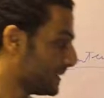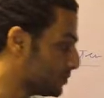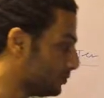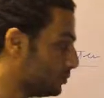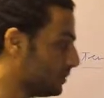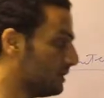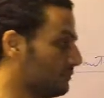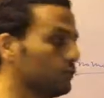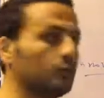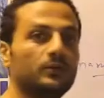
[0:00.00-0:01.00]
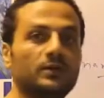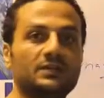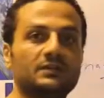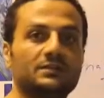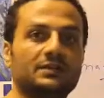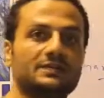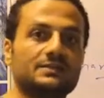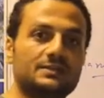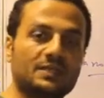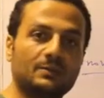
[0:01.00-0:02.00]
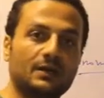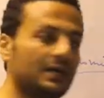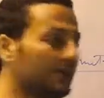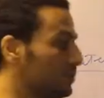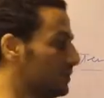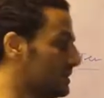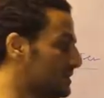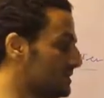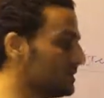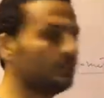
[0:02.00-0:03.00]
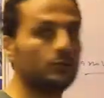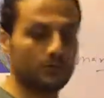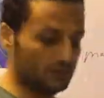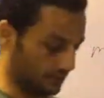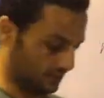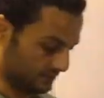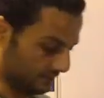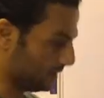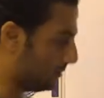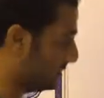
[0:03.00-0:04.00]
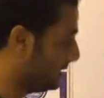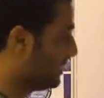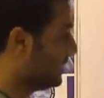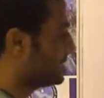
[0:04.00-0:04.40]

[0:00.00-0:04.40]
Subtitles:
So we do have 2 points at the same height within the same continuous fluid.